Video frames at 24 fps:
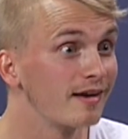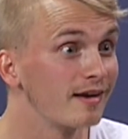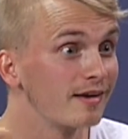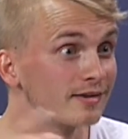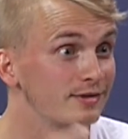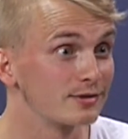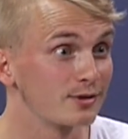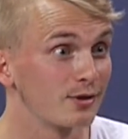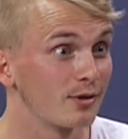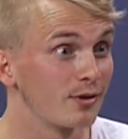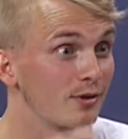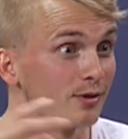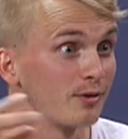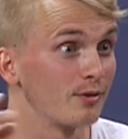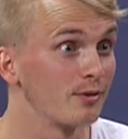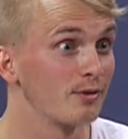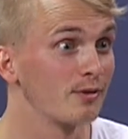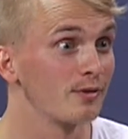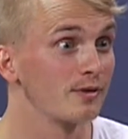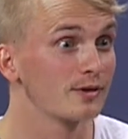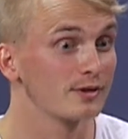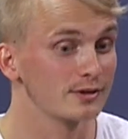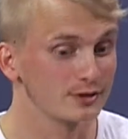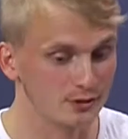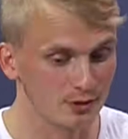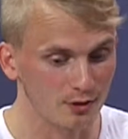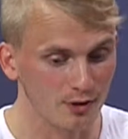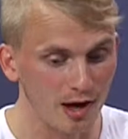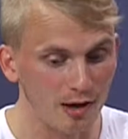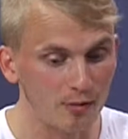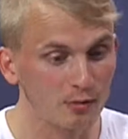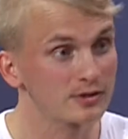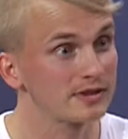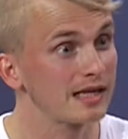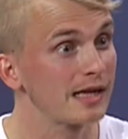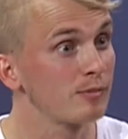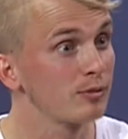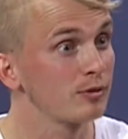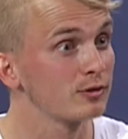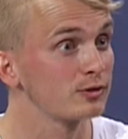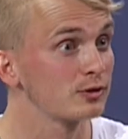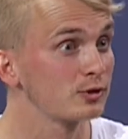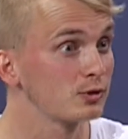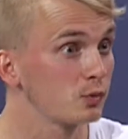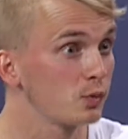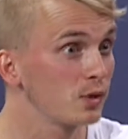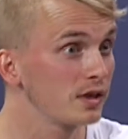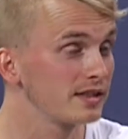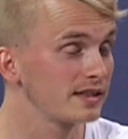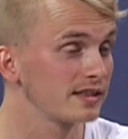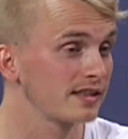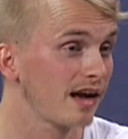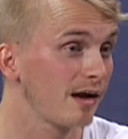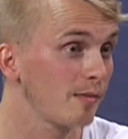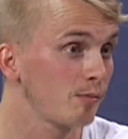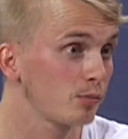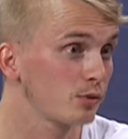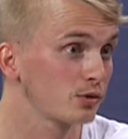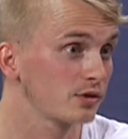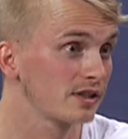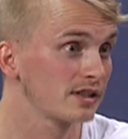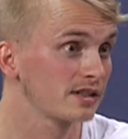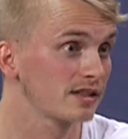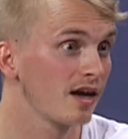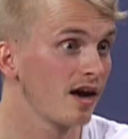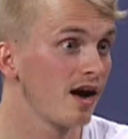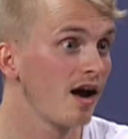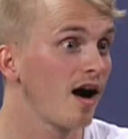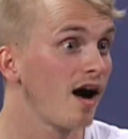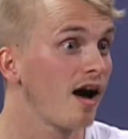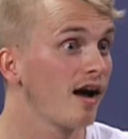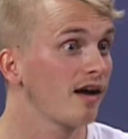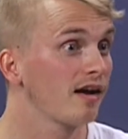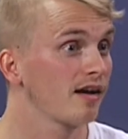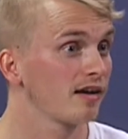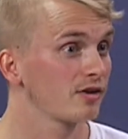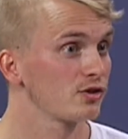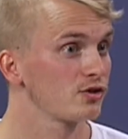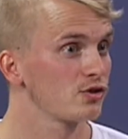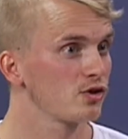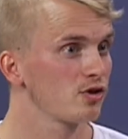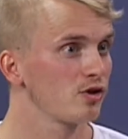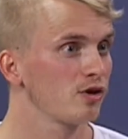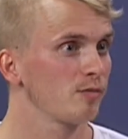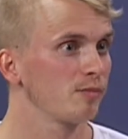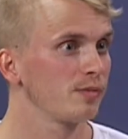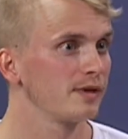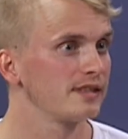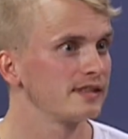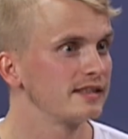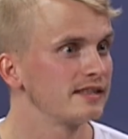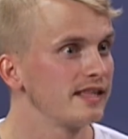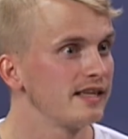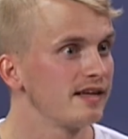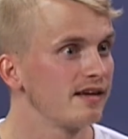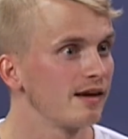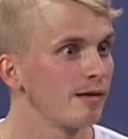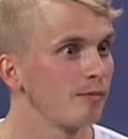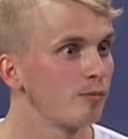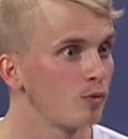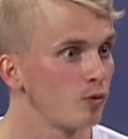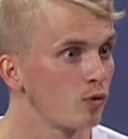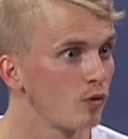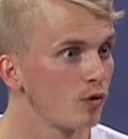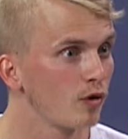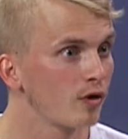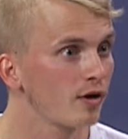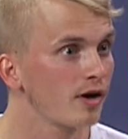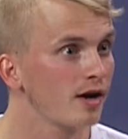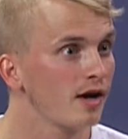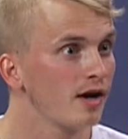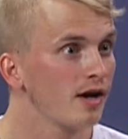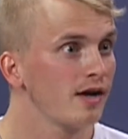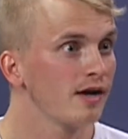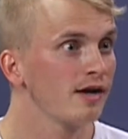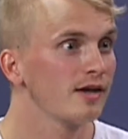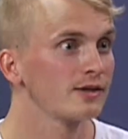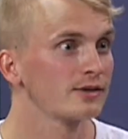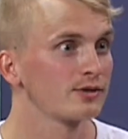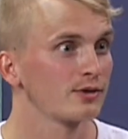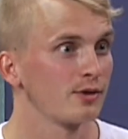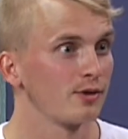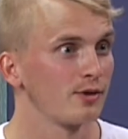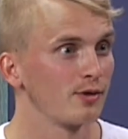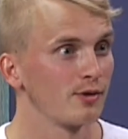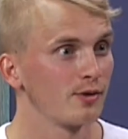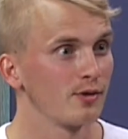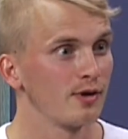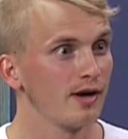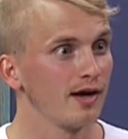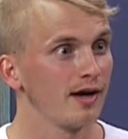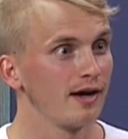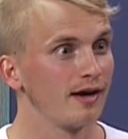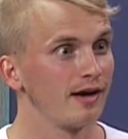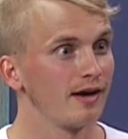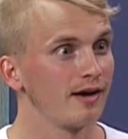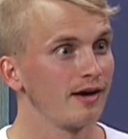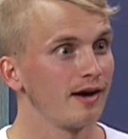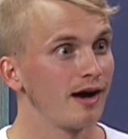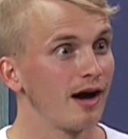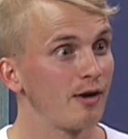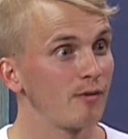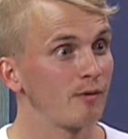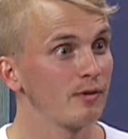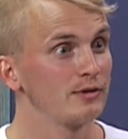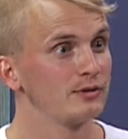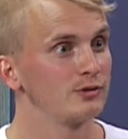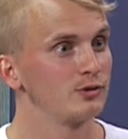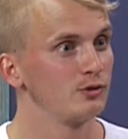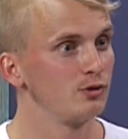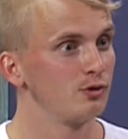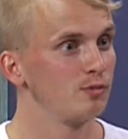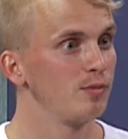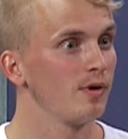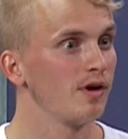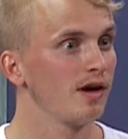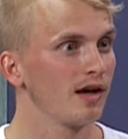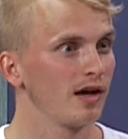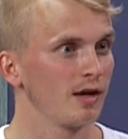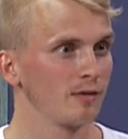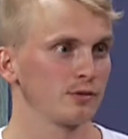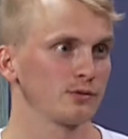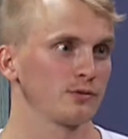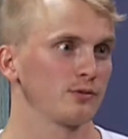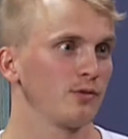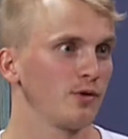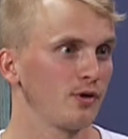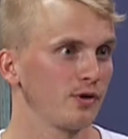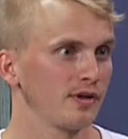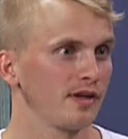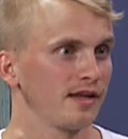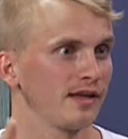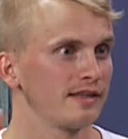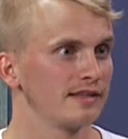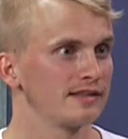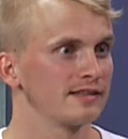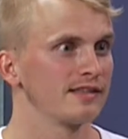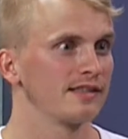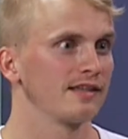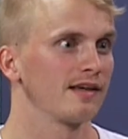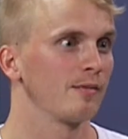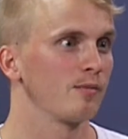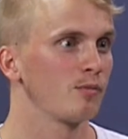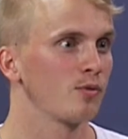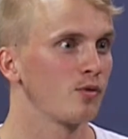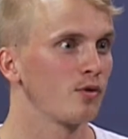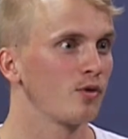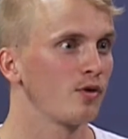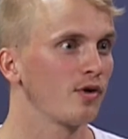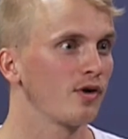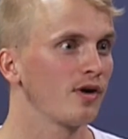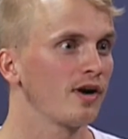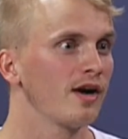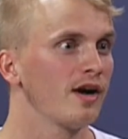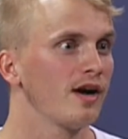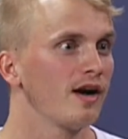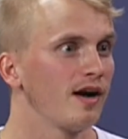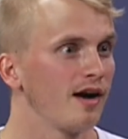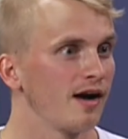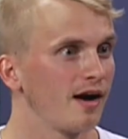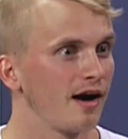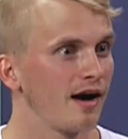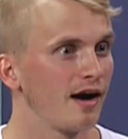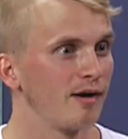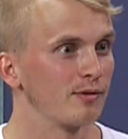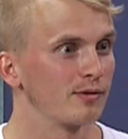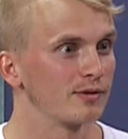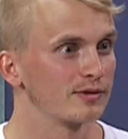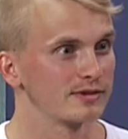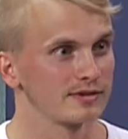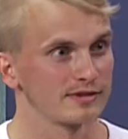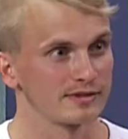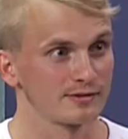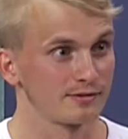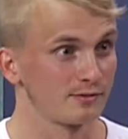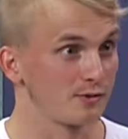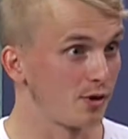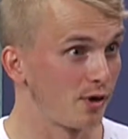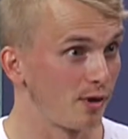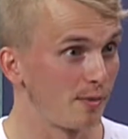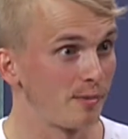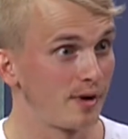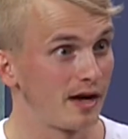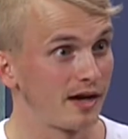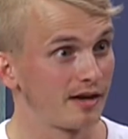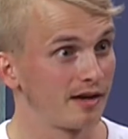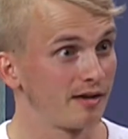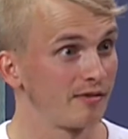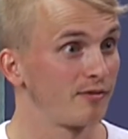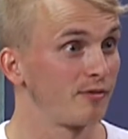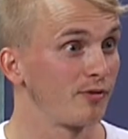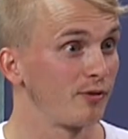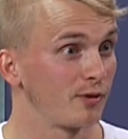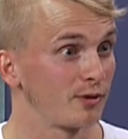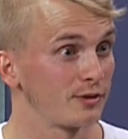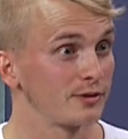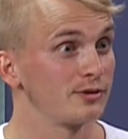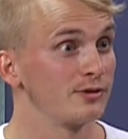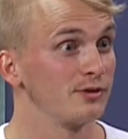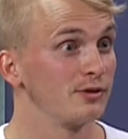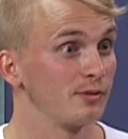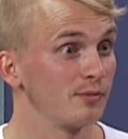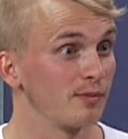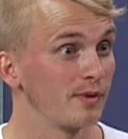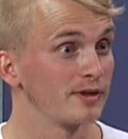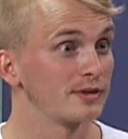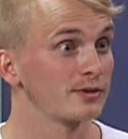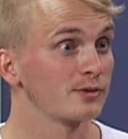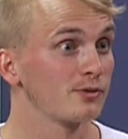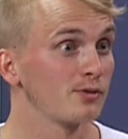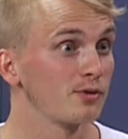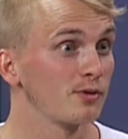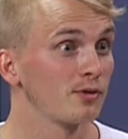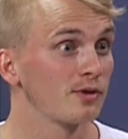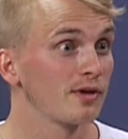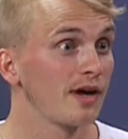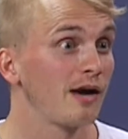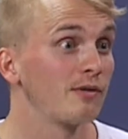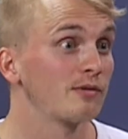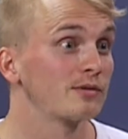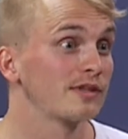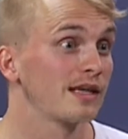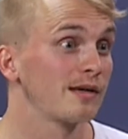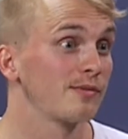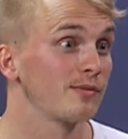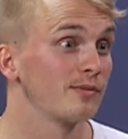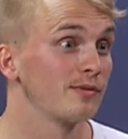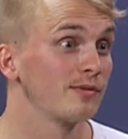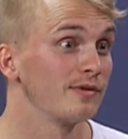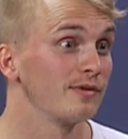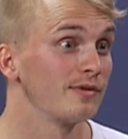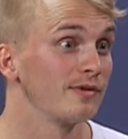so so I was able to switch campuses. I got a job in Singapore, so uh, I went to Dubai. I was working in Singapore I was going back and forth during my school. oh, you